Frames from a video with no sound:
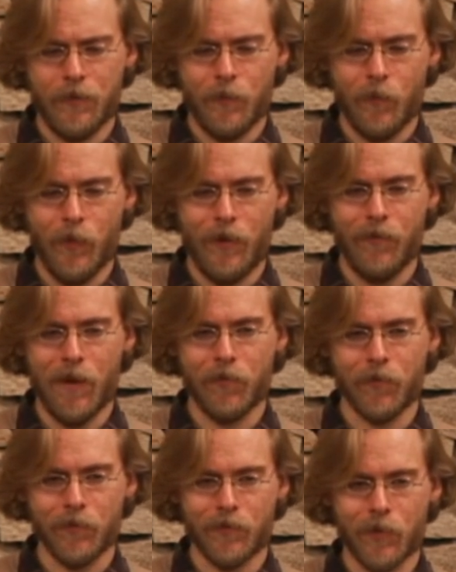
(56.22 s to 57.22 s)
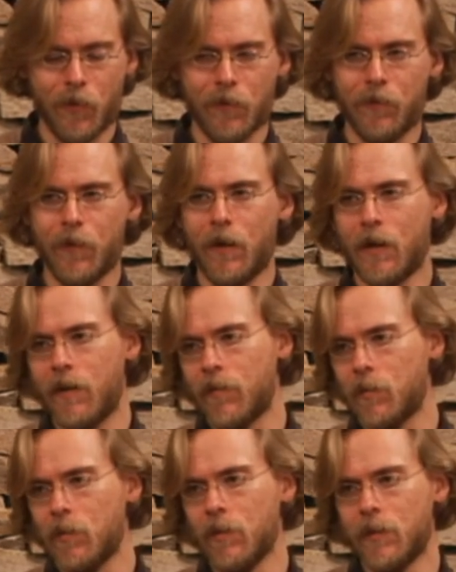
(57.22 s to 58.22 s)
but have never totally felt
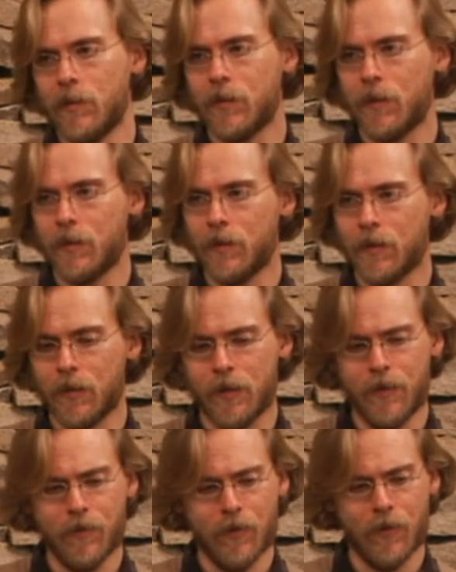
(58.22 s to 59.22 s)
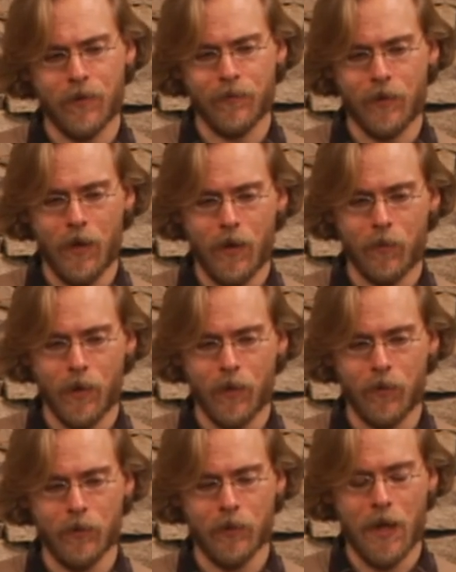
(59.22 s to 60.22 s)
comfortable in church, even though I've gone my
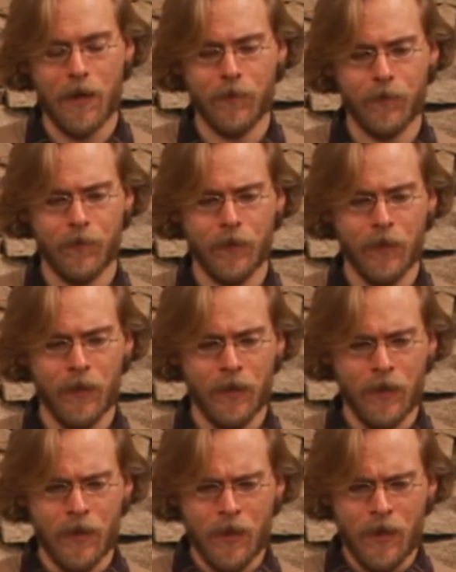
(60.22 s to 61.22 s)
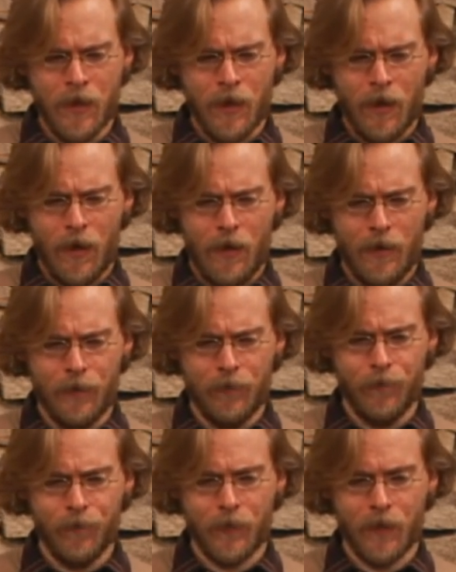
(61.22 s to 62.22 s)
whole life.
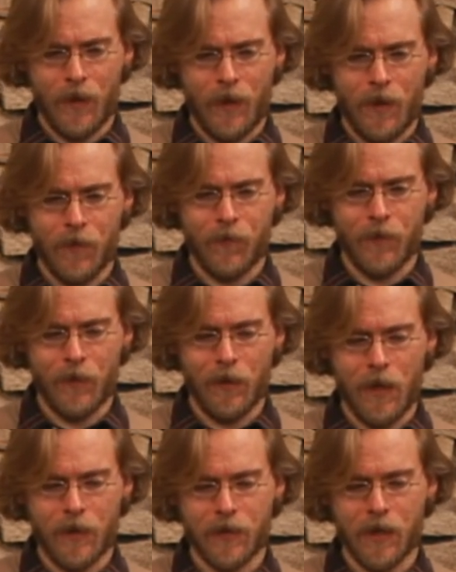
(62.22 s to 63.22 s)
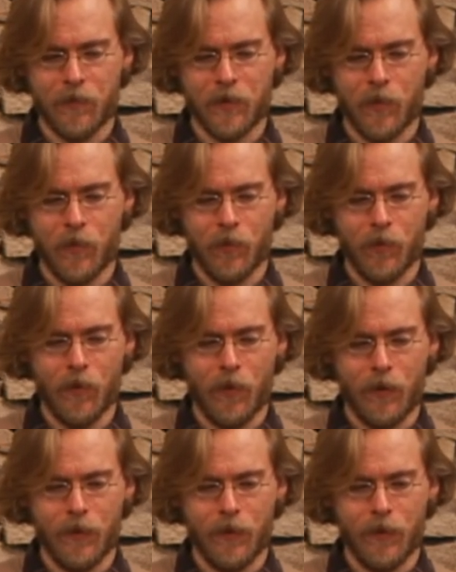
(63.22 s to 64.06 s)
And I feel a lot of times that people who are